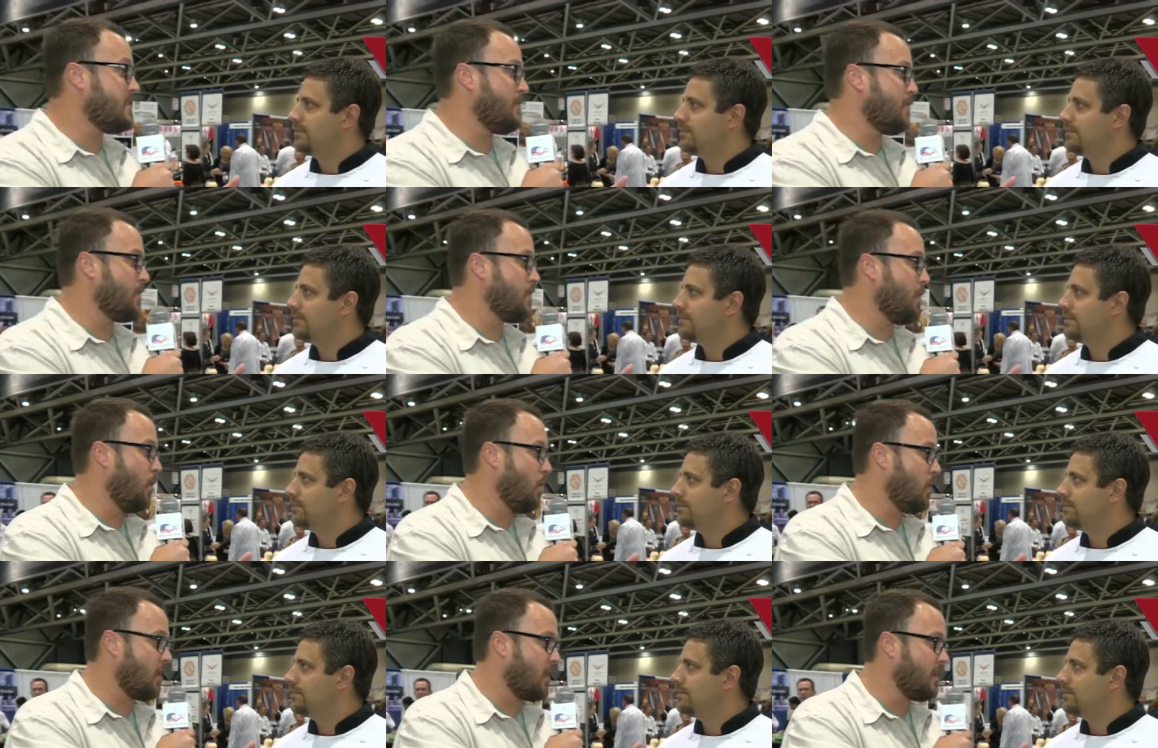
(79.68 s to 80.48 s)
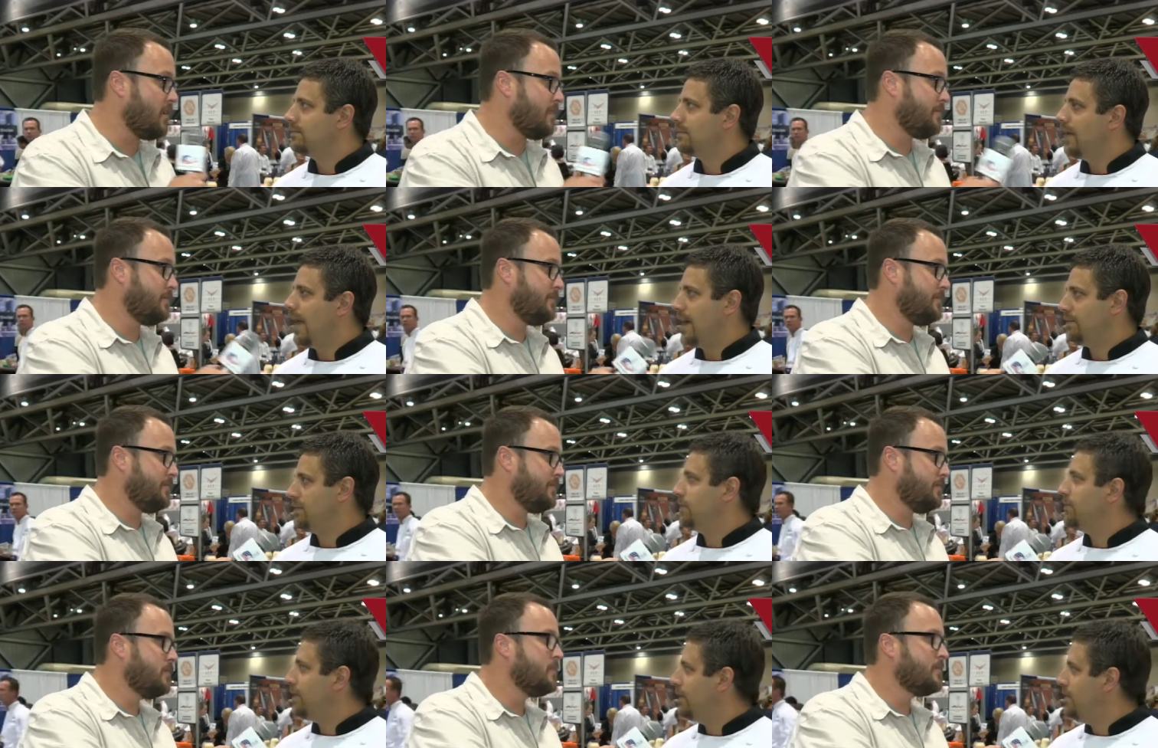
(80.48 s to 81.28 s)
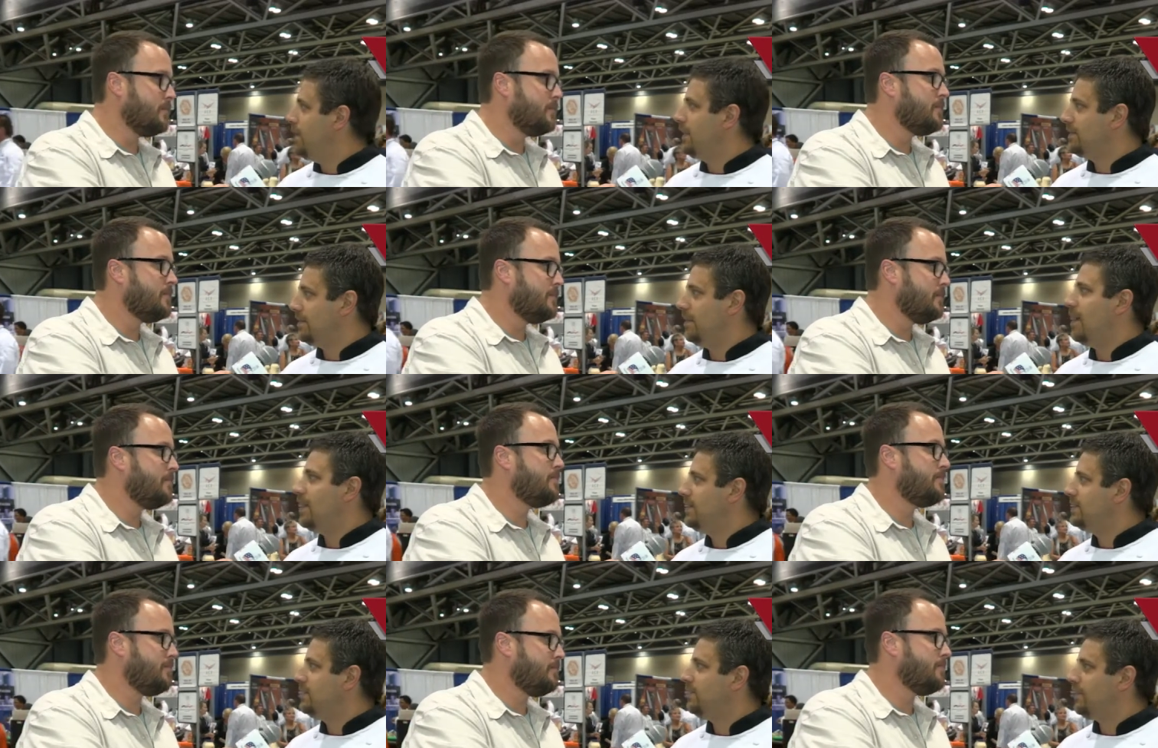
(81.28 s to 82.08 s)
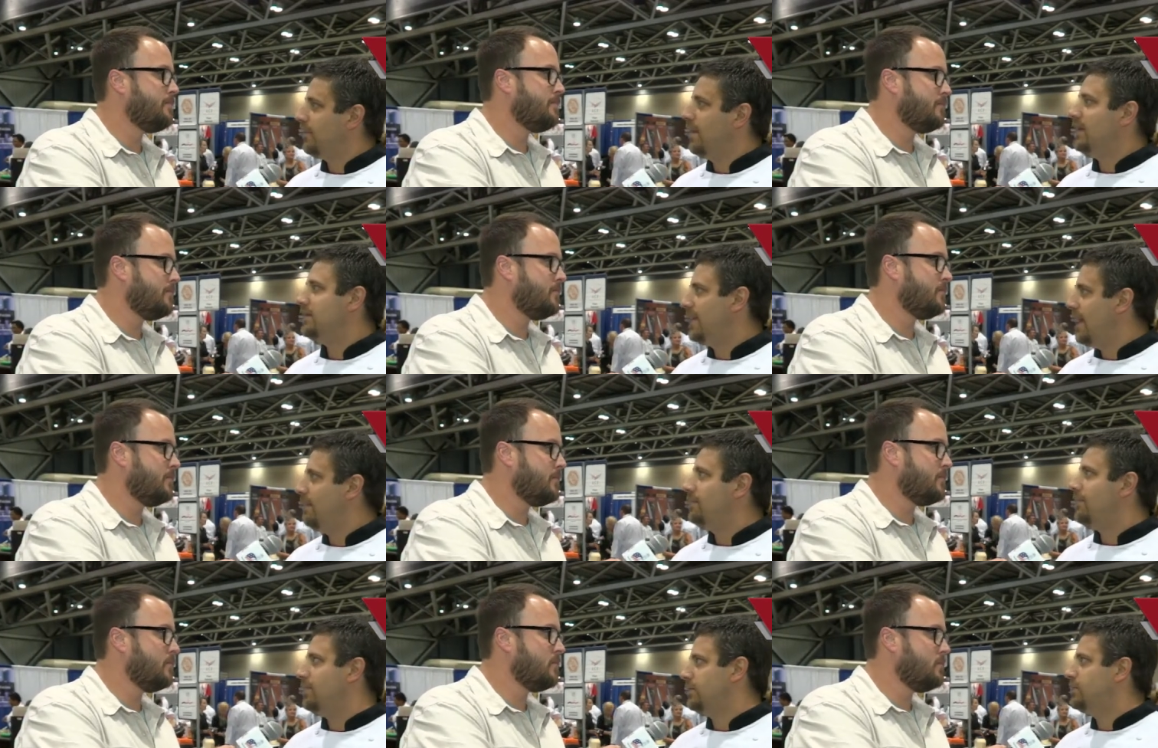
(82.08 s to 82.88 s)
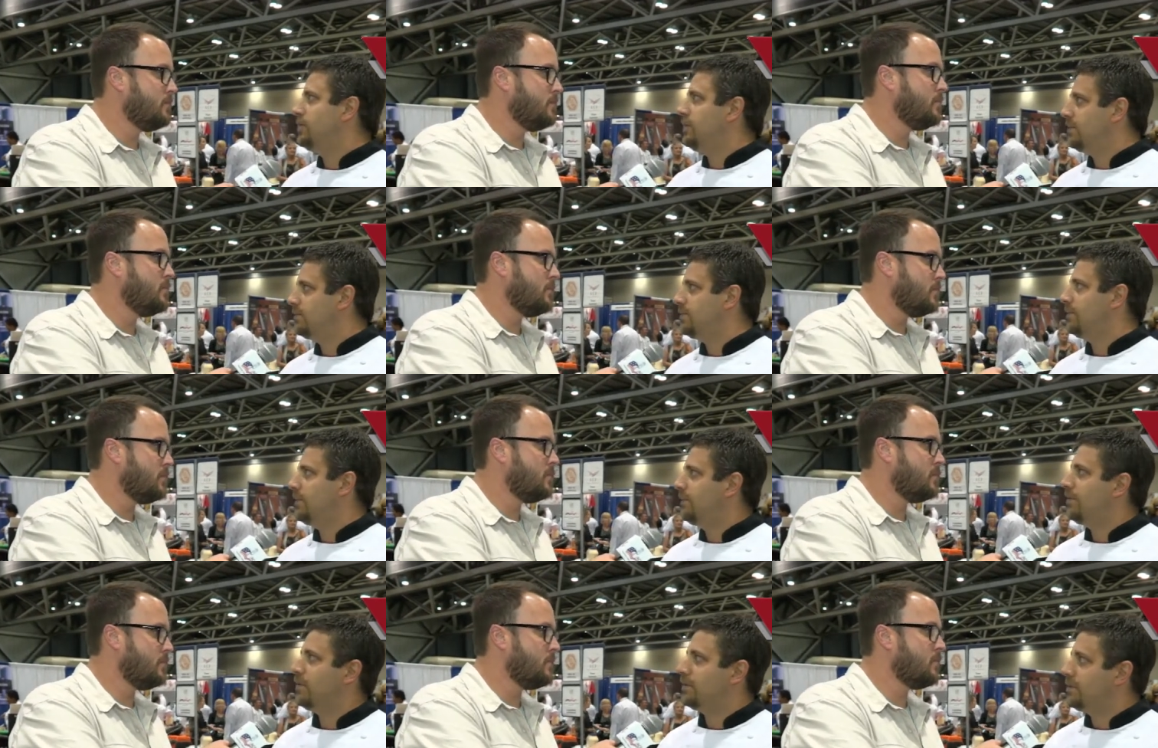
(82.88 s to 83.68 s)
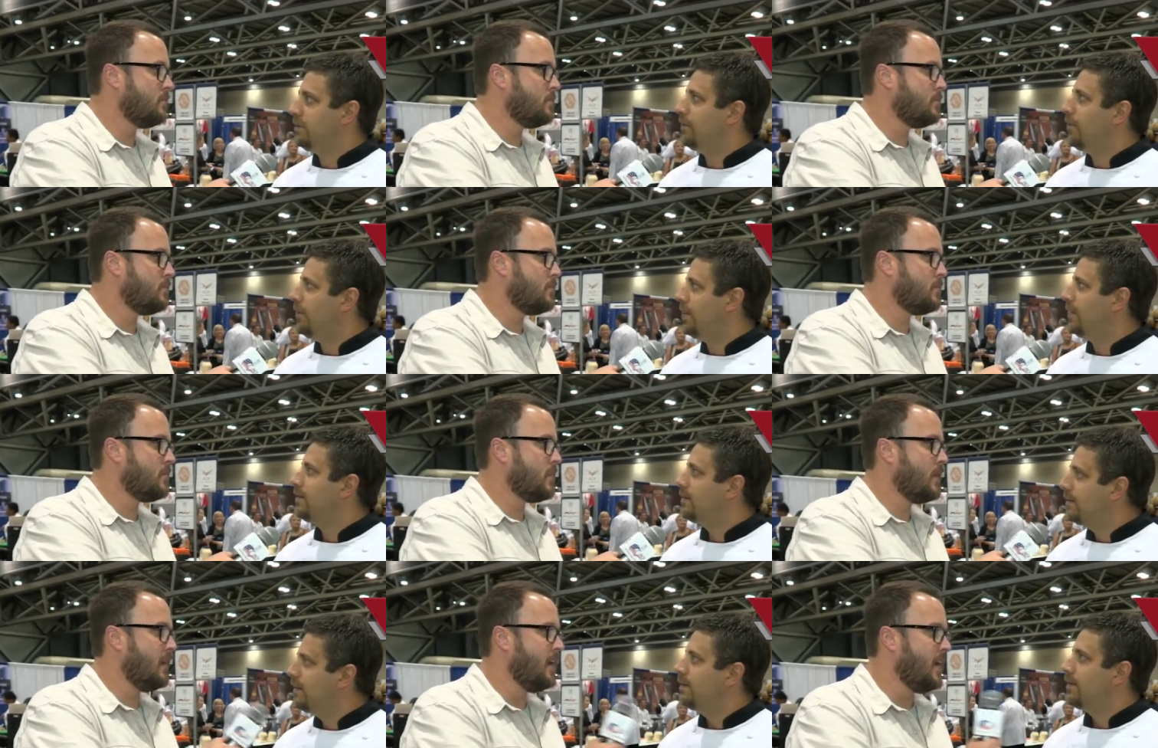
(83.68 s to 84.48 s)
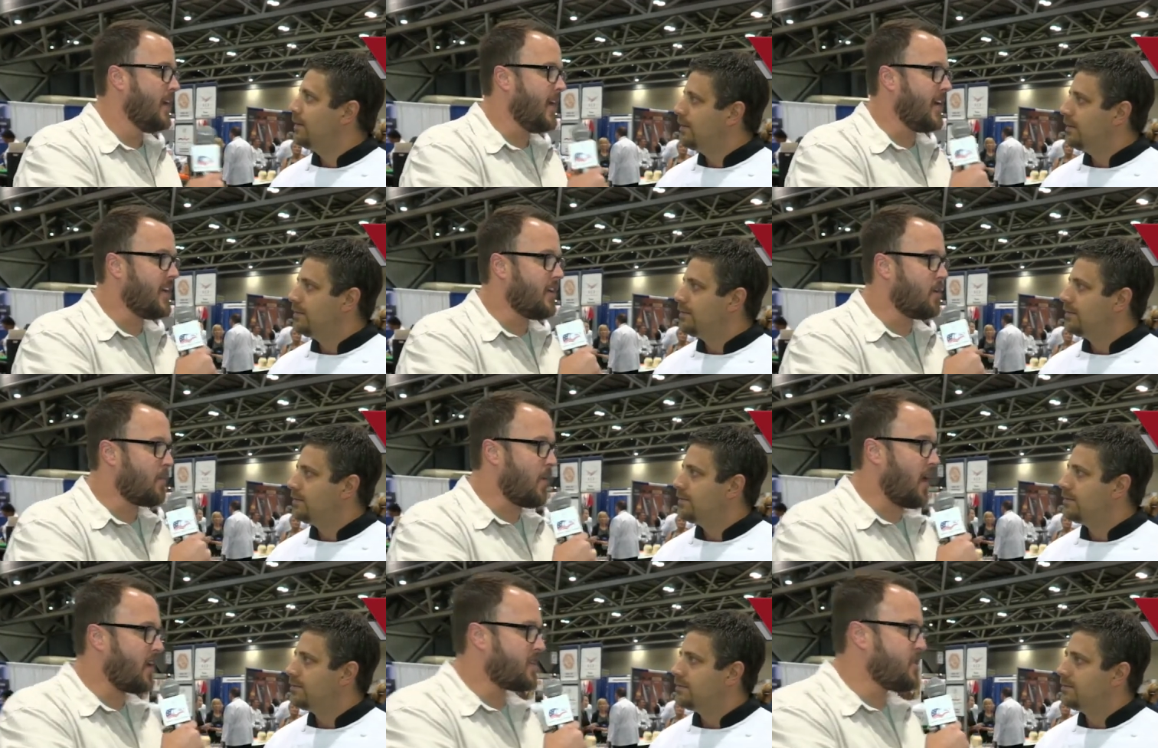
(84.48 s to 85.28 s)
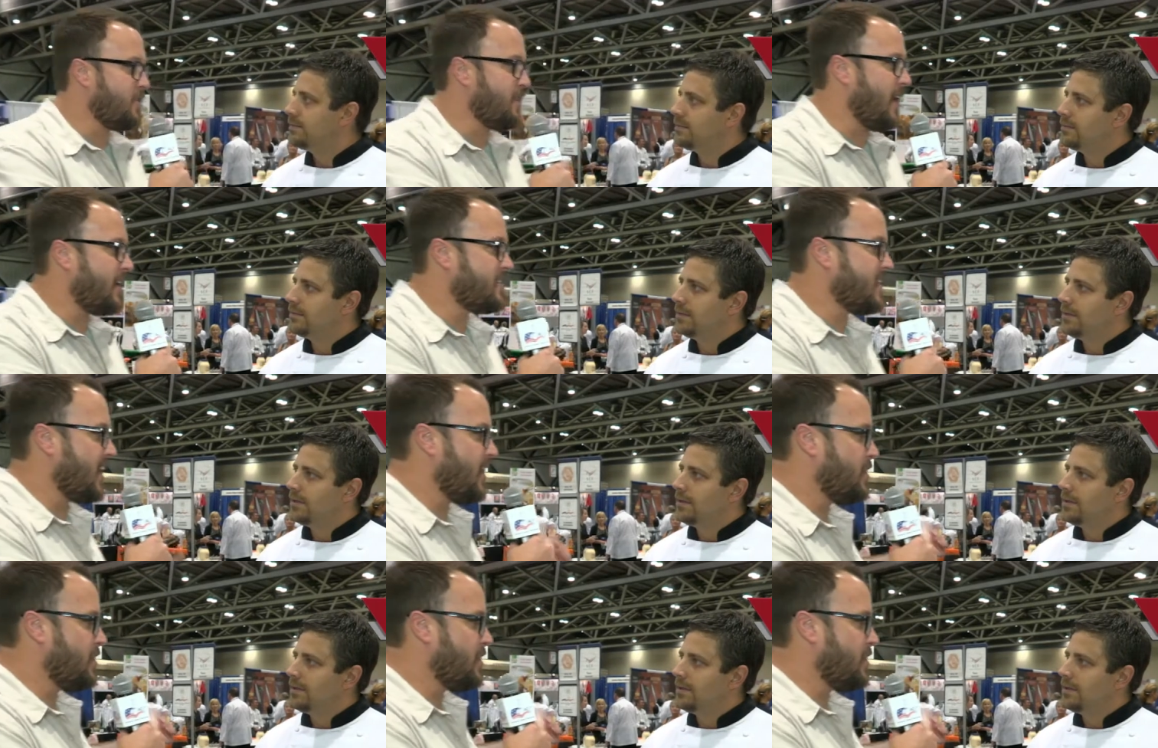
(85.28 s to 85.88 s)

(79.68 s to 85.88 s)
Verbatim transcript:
Speaker 1: for you to order.
Speaker 2: Absolutely. It makes it a lot easier for us and for the students when they're first enrolling.
Speaker 1: Any other products you found today on